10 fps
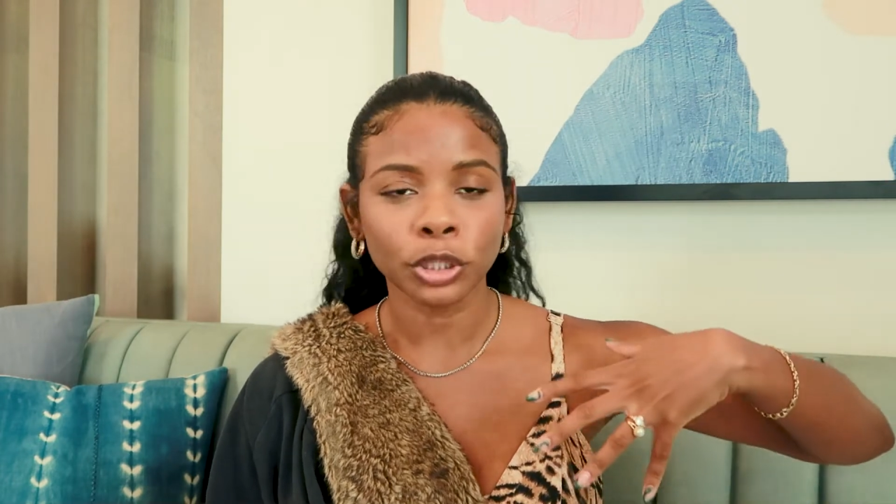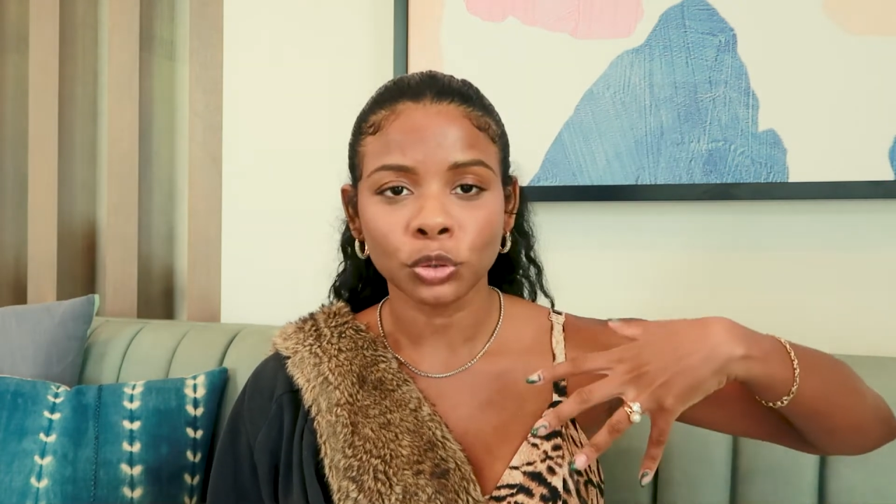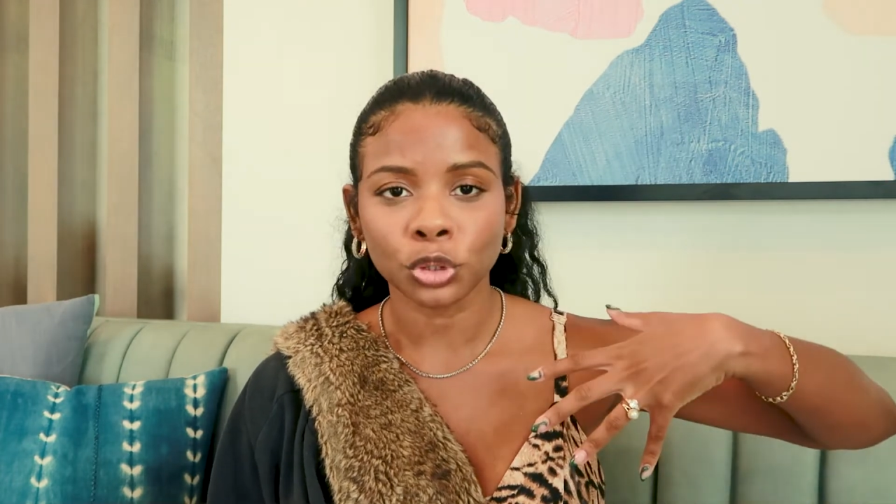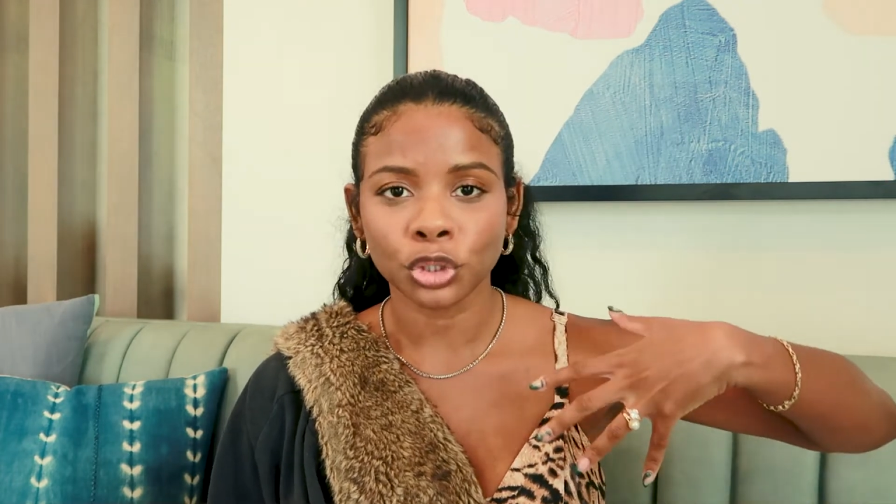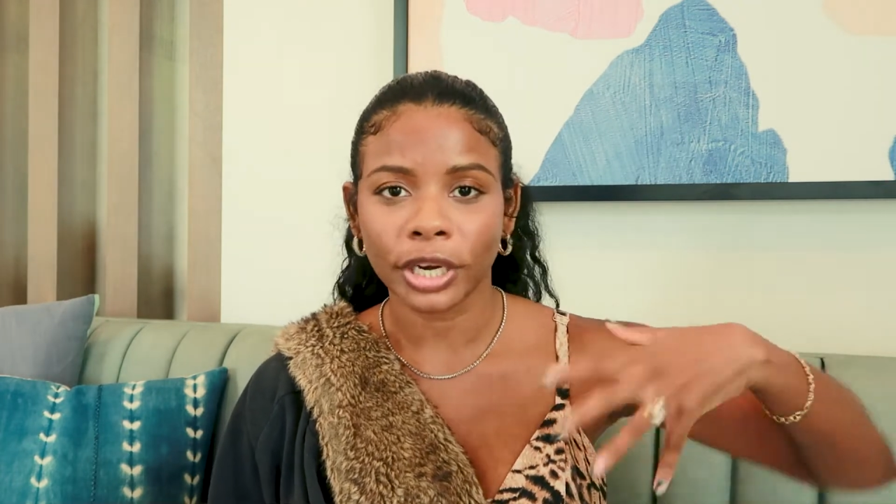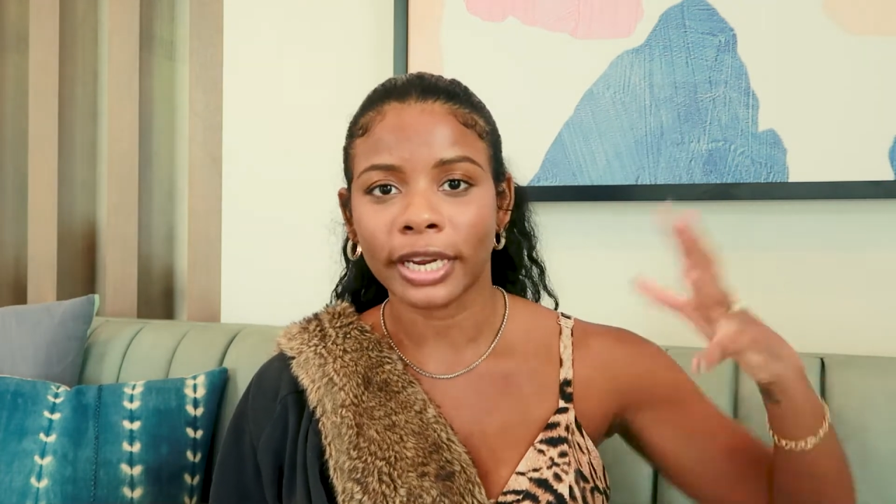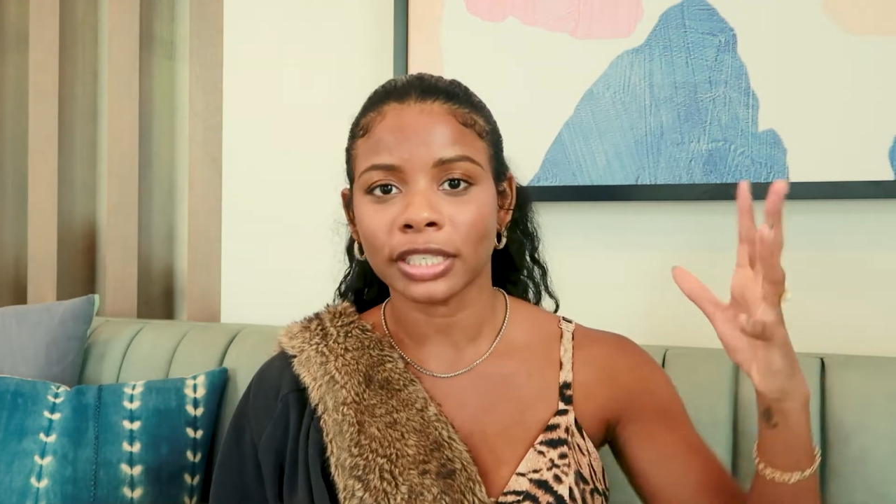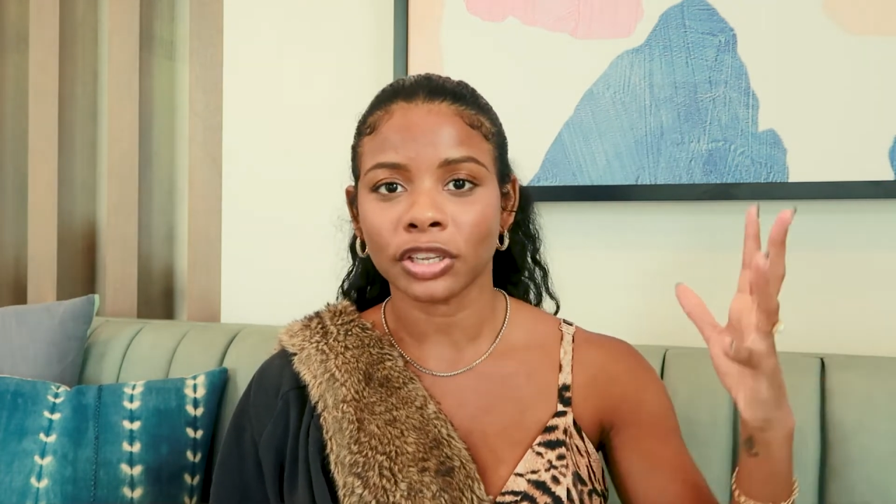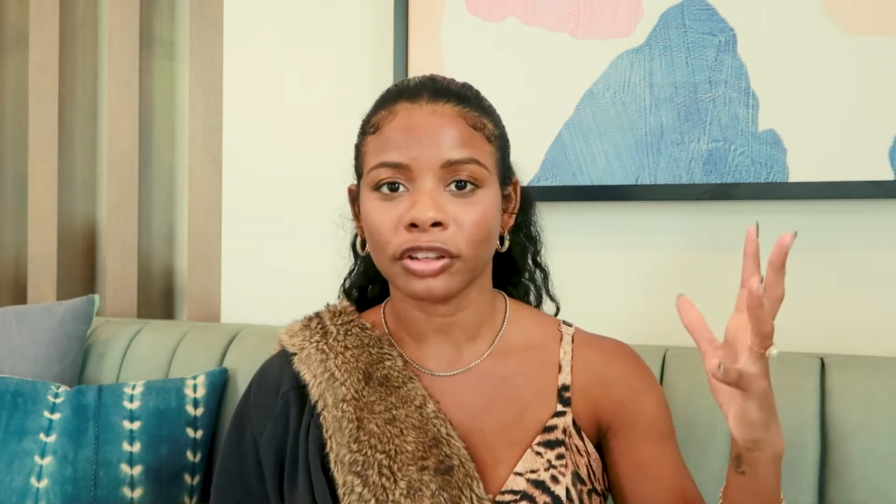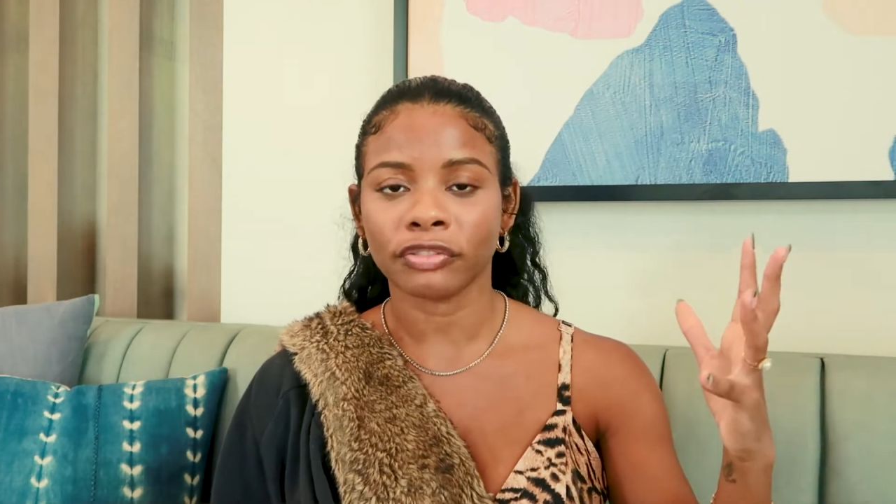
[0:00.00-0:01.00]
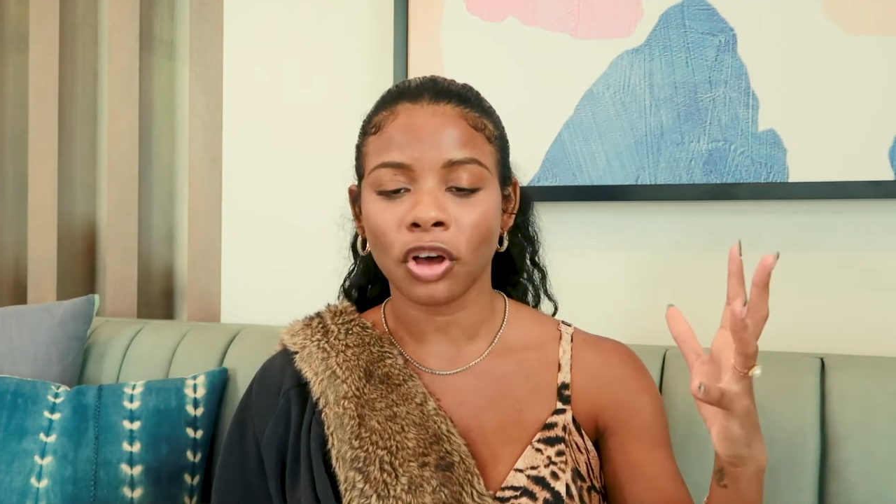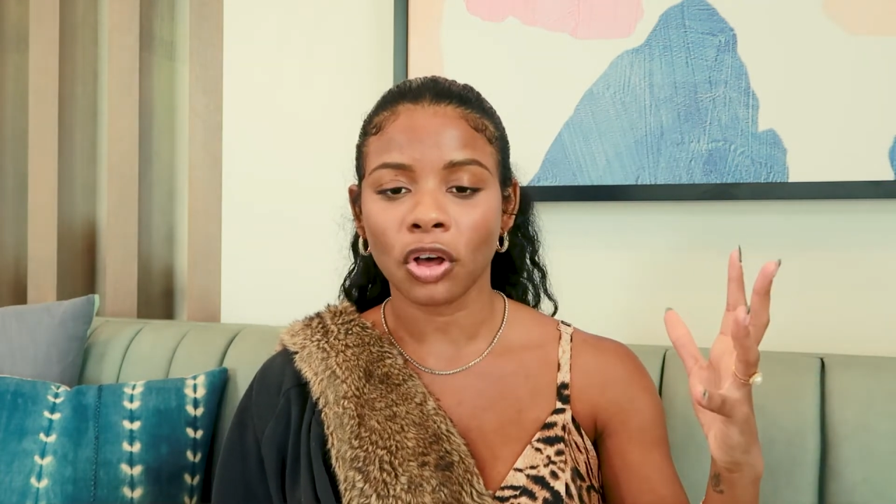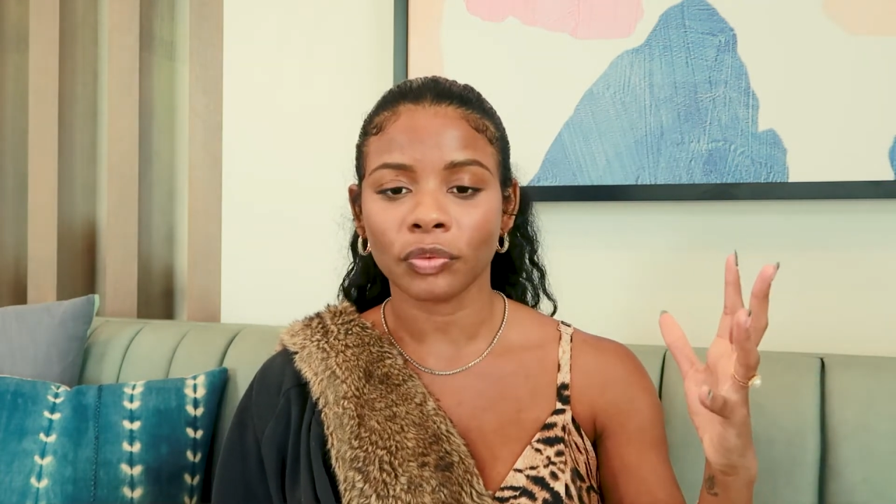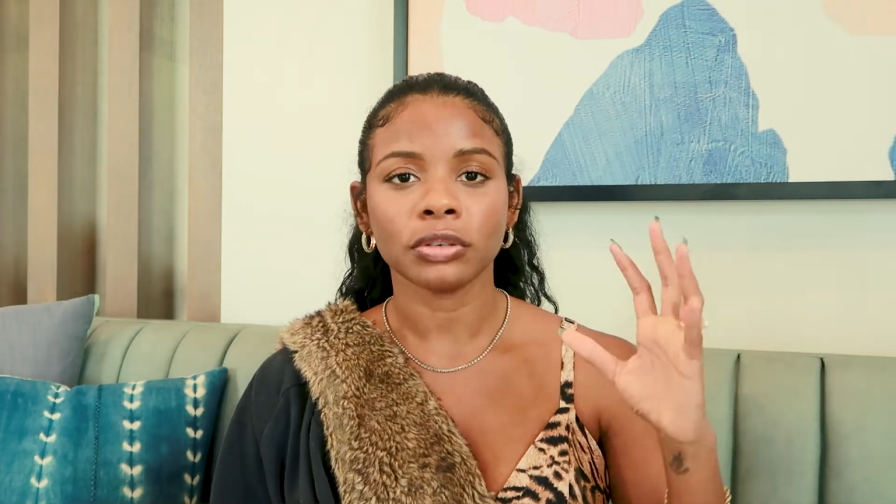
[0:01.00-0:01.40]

you straight into the fall.